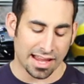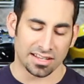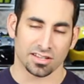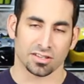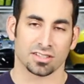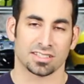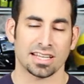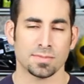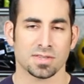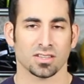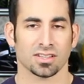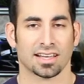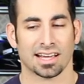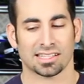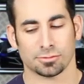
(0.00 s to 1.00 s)
and get earn
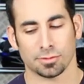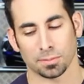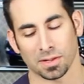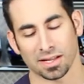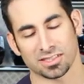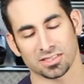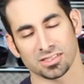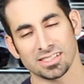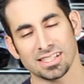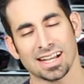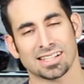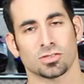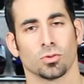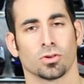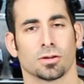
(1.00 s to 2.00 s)
TeamZilla cash to be applied to your
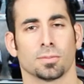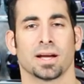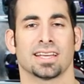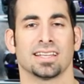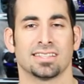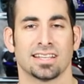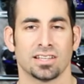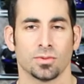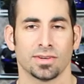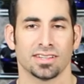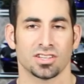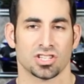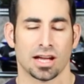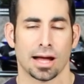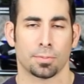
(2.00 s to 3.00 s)
next order by continuing to
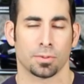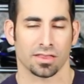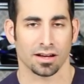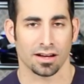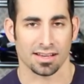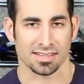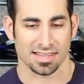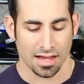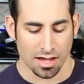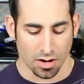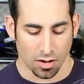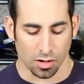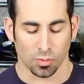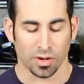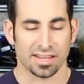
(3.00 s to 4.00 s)
shop with us.
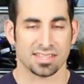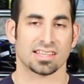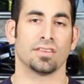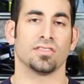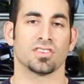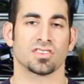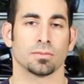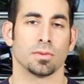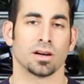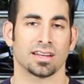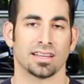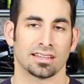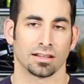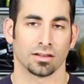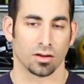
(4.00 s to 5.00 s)
Our way to save you some
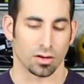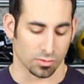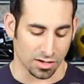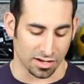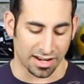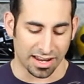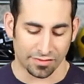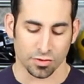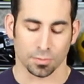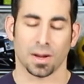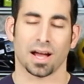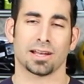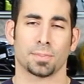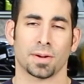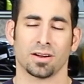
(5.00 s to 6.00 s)
money in the long run. If you're
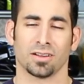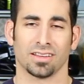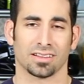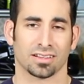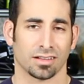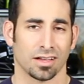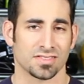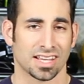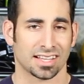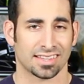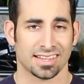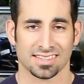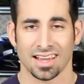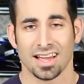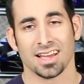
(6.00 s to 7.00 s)
buying a pair of gloves like
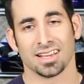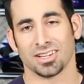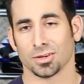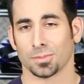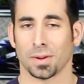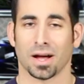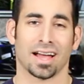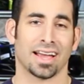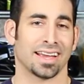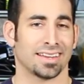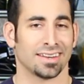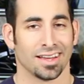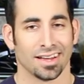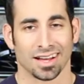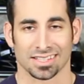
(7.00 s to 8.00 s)
this, you're
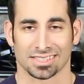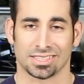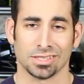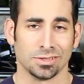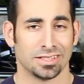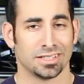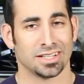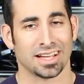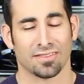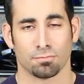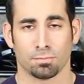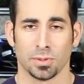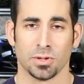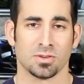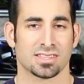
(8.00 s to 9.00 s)
buying a suit, you
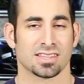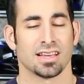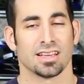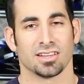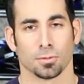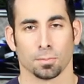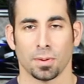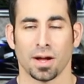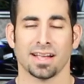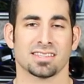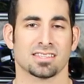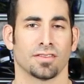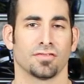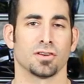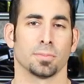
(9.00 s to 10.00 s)
have boots, you're buying
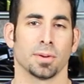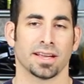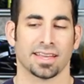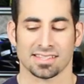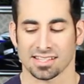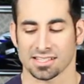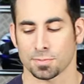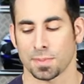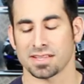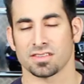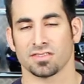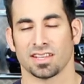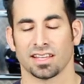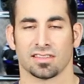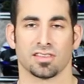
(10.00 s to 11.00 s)
stuff for your bike. It's
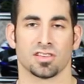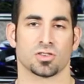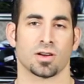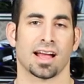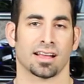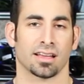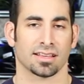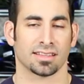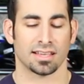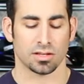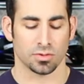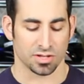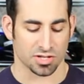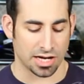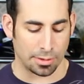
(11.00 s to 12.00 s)
expensive to get to the track.
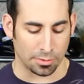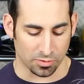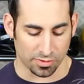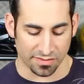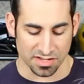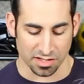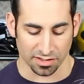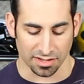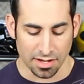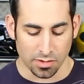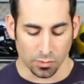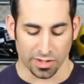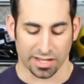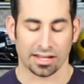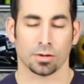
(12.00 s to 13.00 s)
Continuing to shop with RevZilla,
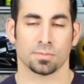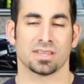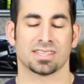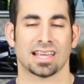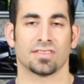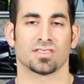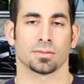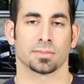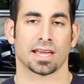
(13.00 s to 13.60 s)
we can help you save some